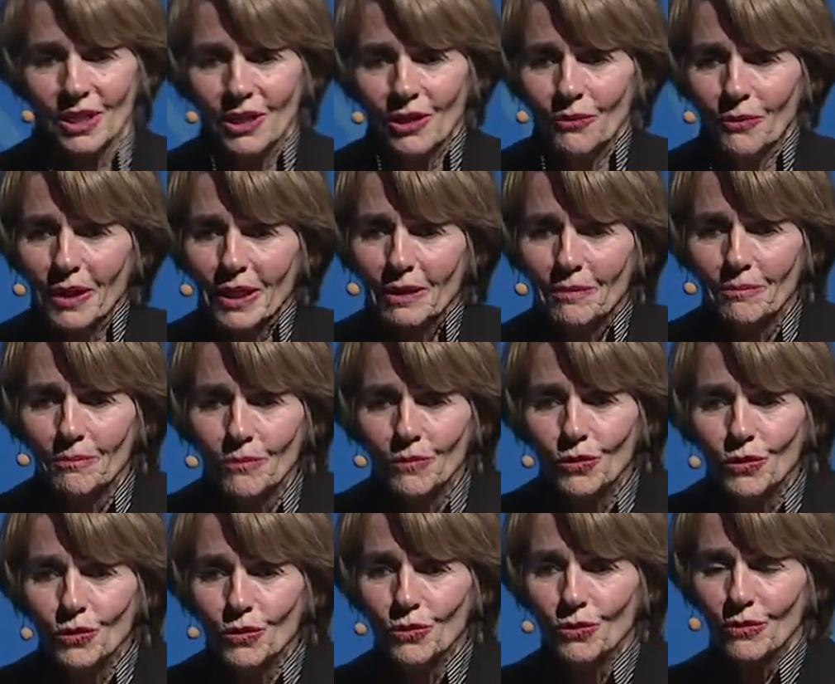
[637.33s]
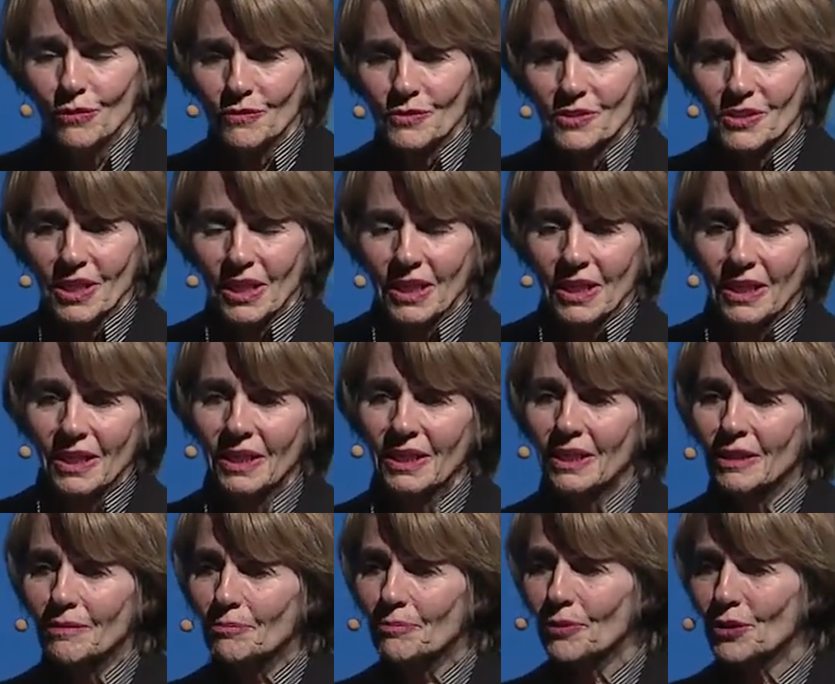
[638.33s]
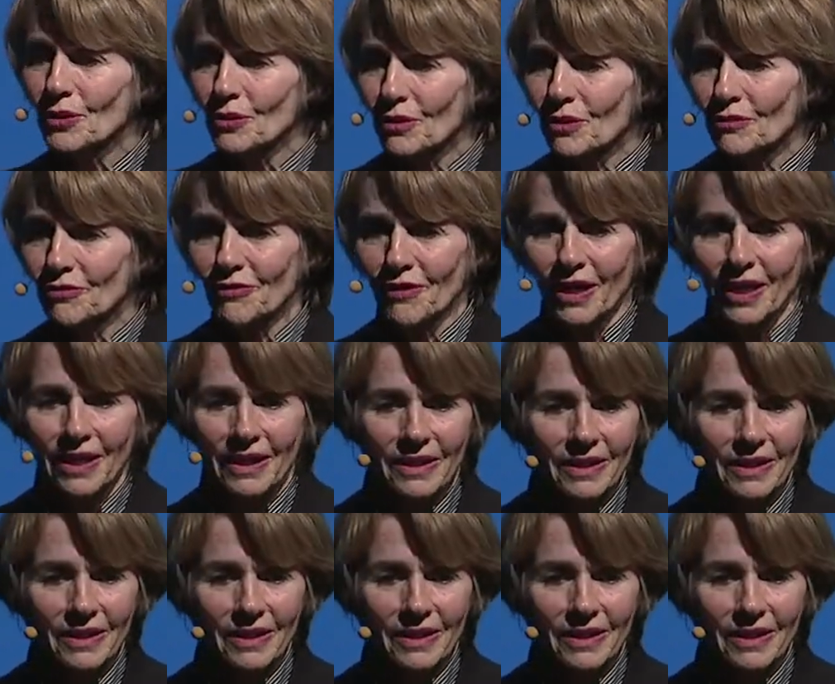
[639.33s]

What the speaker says: when it moves, it can purify,